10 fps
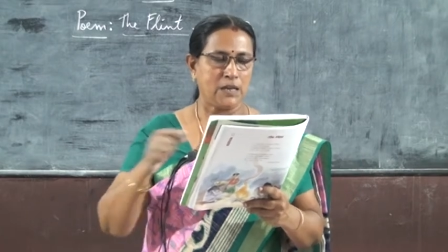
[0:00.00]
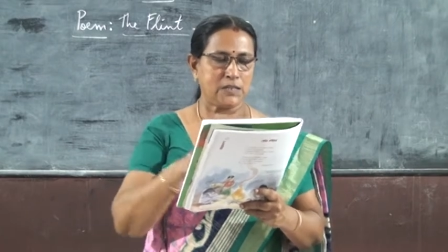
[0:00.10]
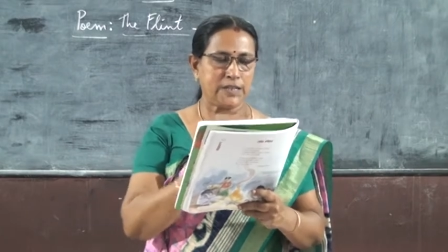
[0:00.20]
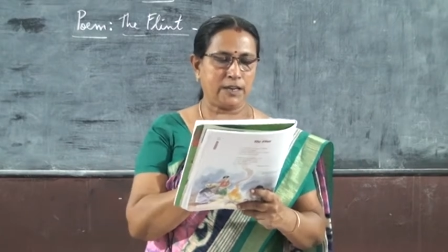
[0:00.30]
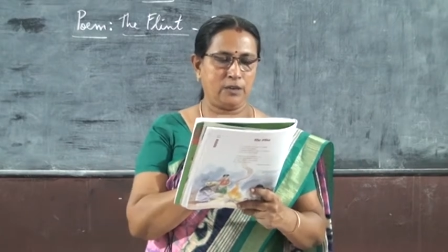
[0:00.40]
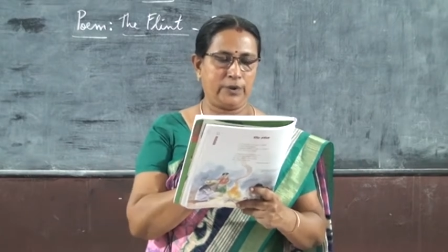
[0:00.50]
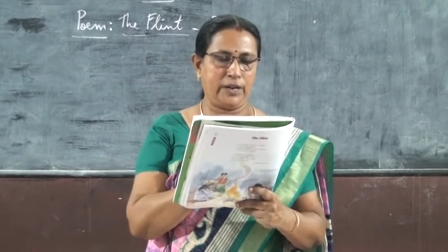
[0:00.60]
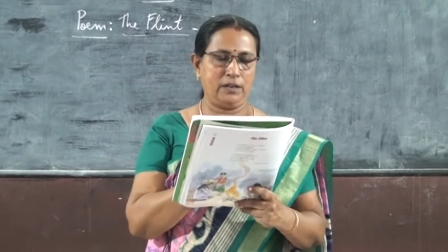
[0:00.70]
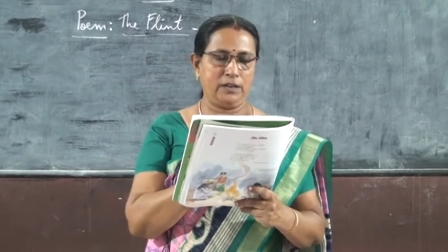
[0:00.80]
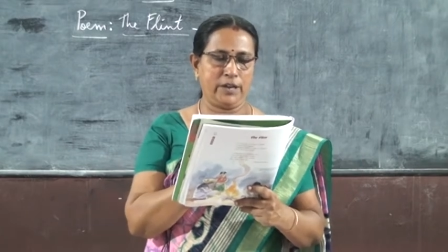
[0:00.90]
Second
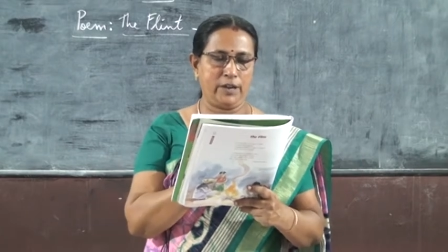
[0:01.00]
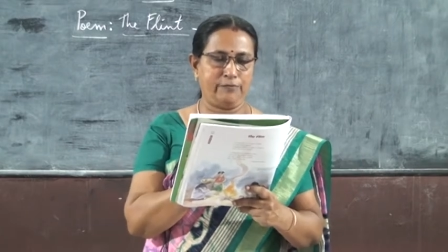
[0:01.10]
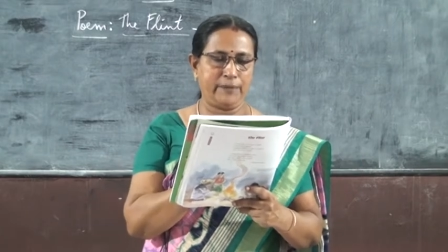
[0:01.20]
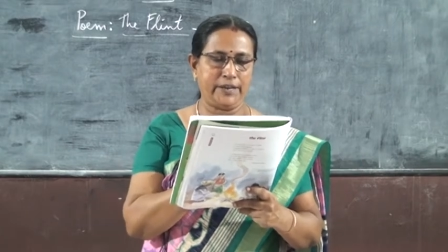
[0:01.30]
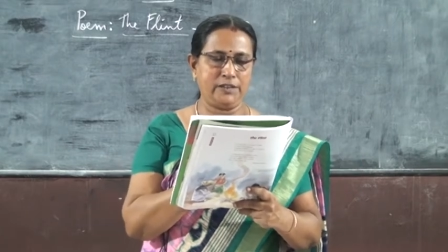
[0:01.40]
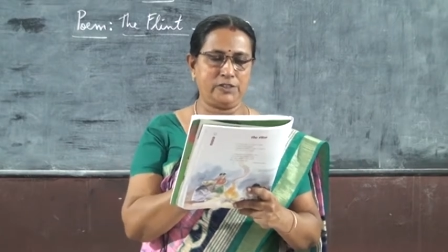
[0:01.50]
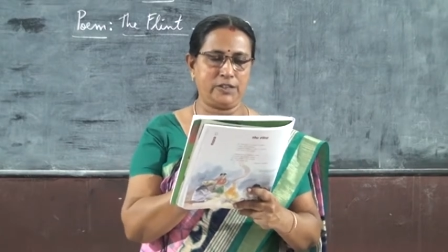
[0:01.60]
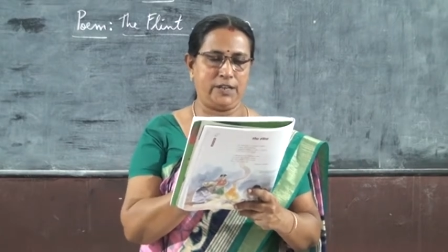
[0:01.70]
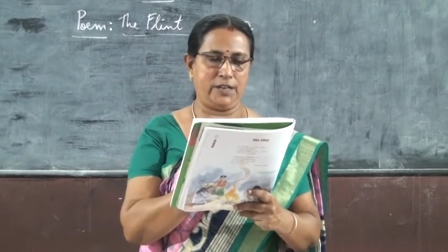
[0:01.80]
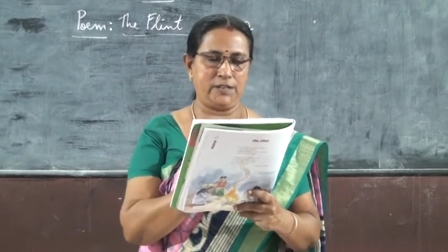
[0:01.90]
one, a flint
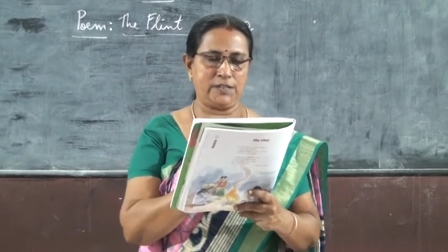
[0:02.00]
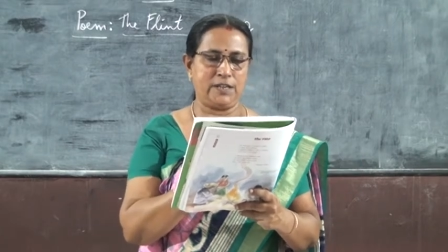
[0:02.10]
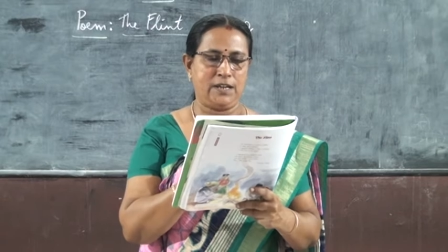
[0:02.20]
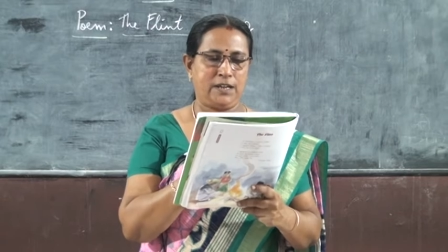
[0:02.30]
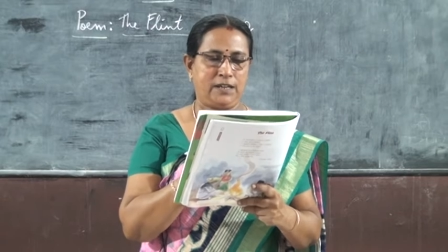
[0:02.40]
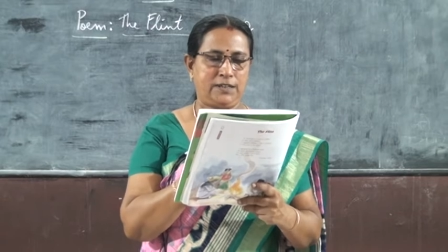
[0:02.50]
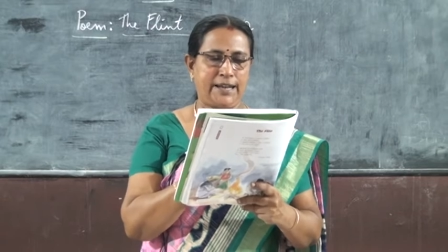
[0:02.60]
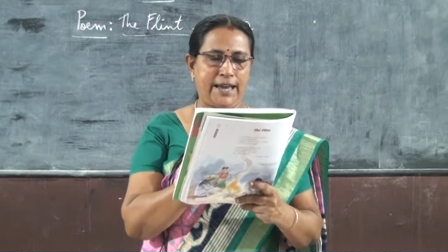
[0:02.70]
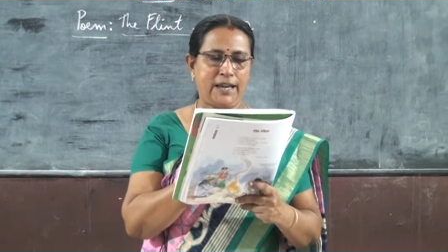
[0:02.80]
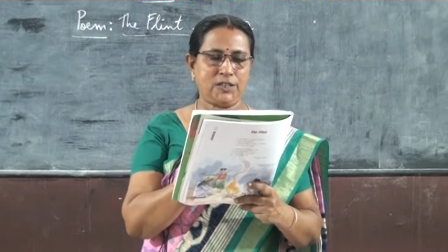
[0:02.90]
is
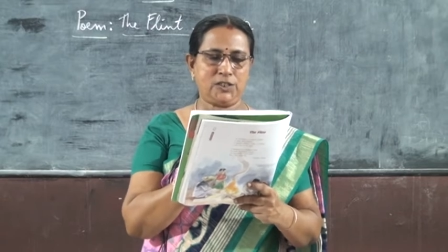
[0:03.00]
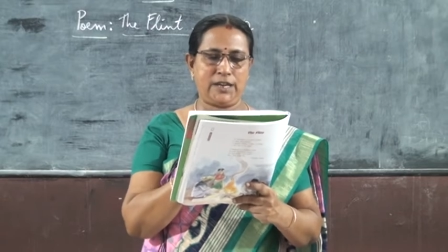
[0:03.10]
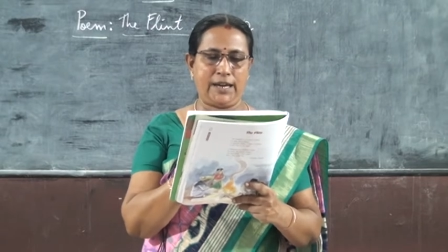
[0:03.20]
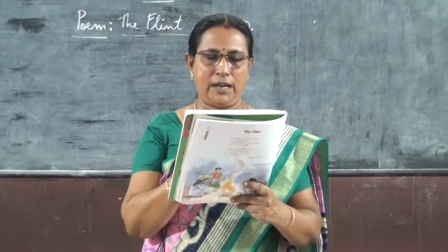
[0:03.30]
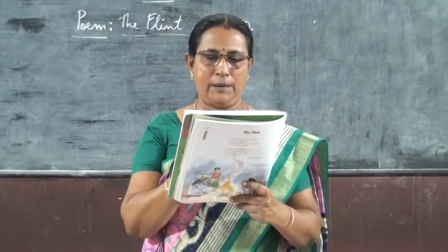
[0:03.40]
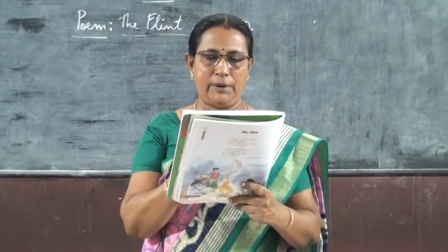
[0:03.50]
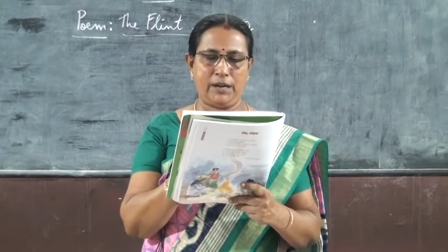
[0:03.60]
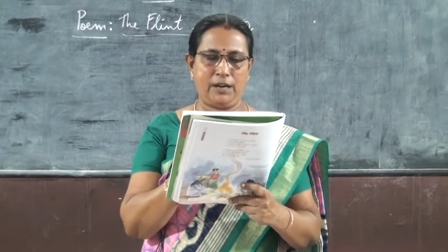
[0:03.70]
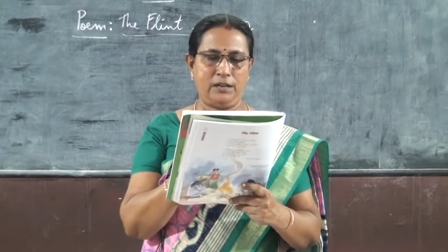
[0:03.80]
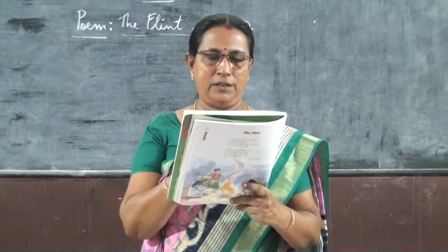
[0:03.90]
dash an
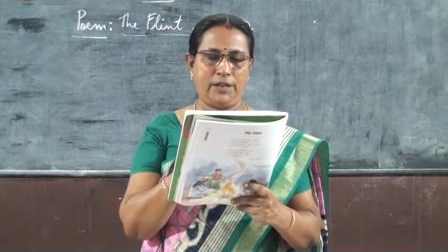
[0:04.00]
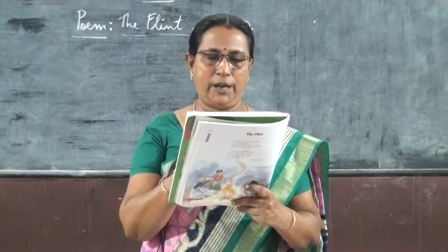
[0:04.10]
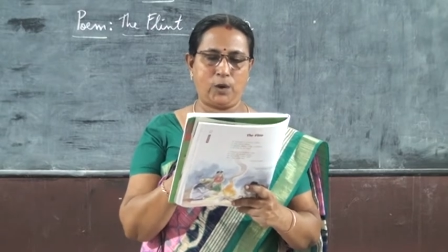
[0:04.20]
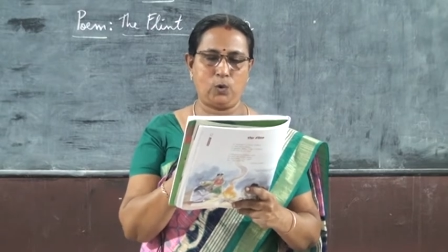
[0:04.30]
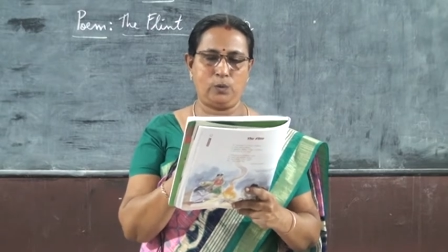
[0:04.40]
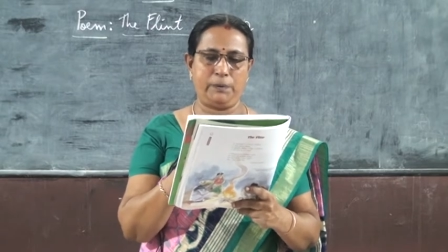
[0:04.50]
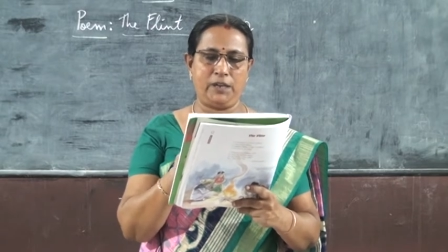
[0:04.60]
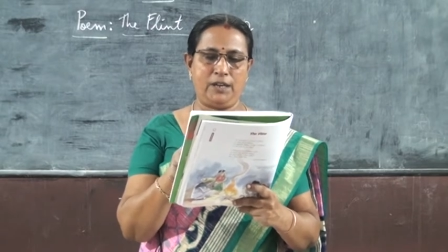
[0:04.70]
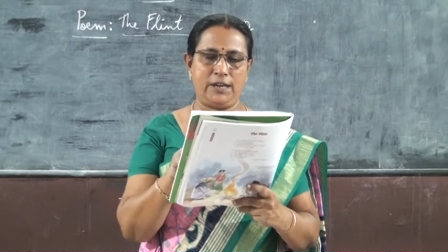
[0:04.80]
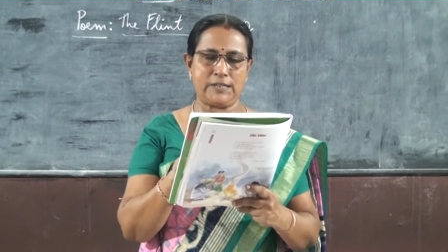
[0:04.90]
emerald, a
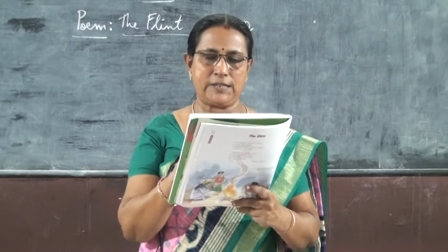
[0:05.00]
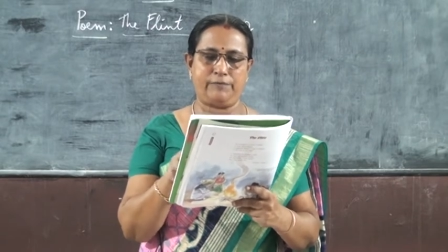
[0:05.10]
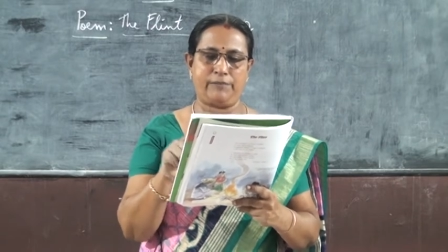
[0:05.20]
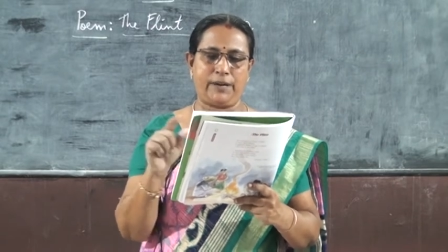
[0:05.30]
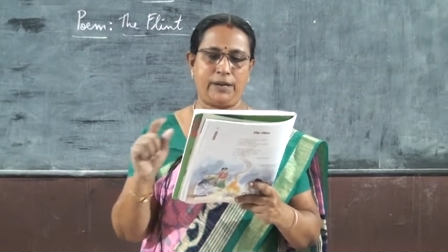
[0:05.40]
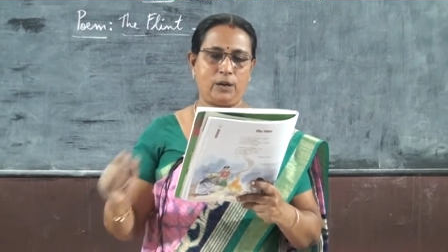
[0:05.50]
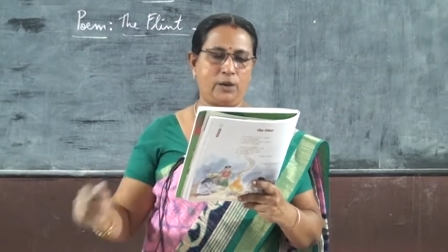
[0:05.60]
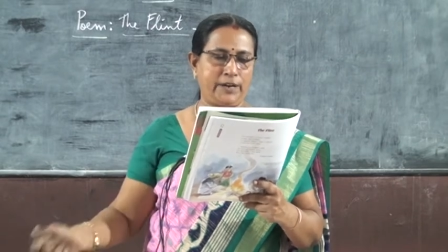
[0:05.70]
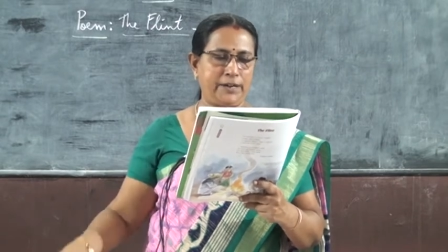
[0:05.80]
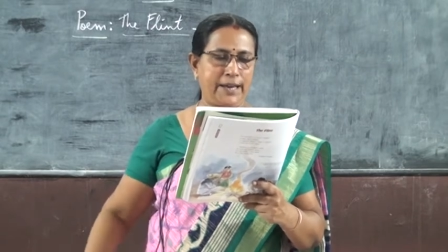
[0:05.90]
ruby, a sapphire
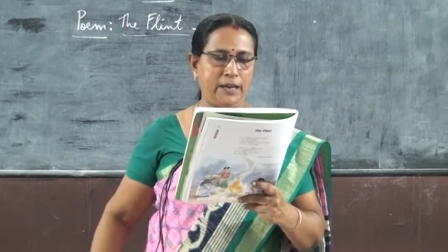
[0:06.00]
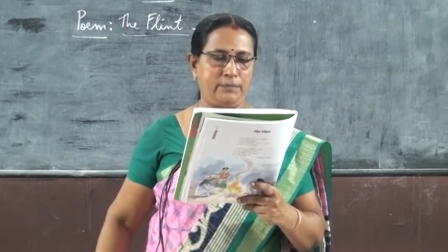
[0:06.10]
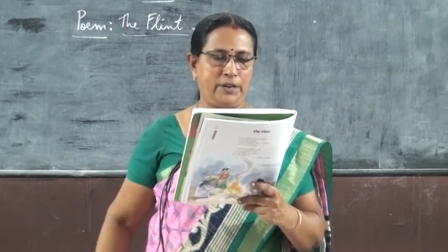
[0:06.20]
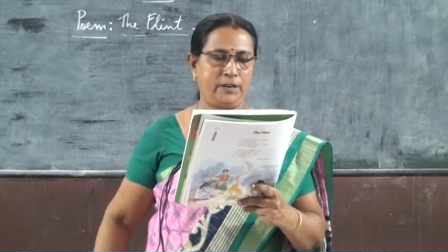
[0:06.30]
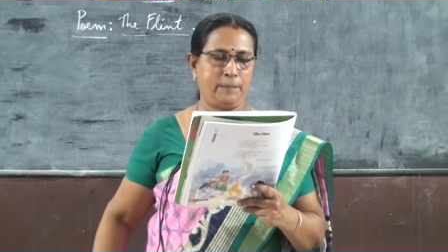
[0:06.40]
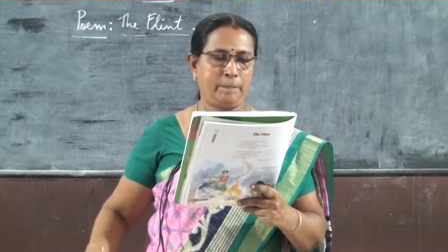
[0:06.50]
or a diamond.